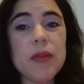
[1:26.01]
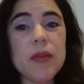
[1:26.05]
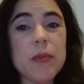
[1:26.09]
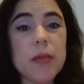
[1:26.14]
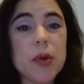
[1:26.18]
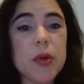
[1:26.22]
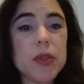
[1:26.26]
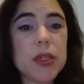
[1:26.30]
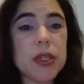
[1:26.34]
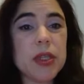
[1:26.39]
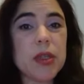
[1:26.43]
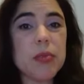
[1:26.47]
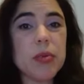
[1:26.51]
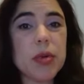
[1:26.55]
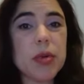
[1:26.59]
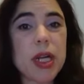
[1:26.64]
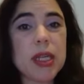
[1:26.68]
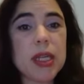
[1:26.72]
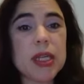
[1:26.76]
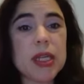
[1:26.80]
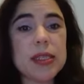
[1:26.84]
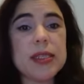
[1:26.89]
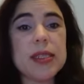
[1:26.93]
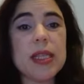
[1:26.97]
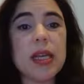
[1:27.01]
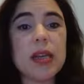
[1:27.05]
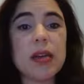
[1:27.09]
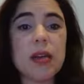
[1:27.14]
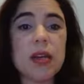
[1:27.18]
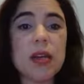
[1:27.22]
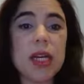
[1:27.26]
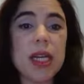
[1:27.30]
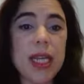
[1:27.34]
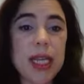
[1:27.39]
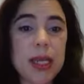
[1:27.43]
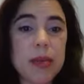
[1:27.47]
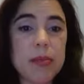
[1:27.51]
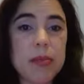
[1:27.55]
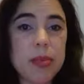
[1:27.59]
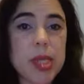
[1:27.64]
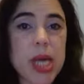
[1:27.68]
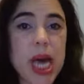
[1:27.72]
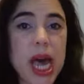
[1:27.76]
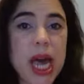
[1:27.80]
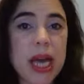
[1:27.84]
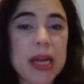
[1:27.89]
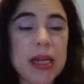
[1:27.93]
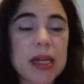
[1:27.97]
for most of the products that are in
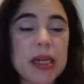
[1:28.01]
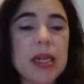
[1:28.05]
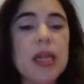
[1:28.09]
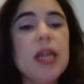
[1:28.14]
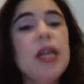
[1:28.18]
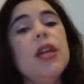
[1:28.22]
black.